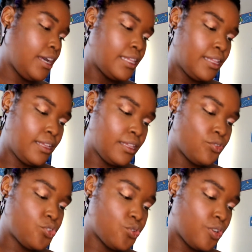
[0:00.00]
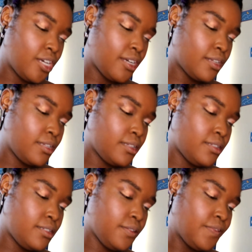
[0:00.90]
I then tried a
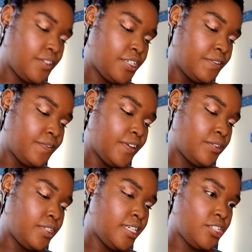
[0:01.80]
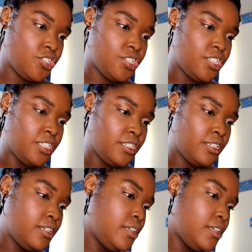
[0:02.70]
different foundation.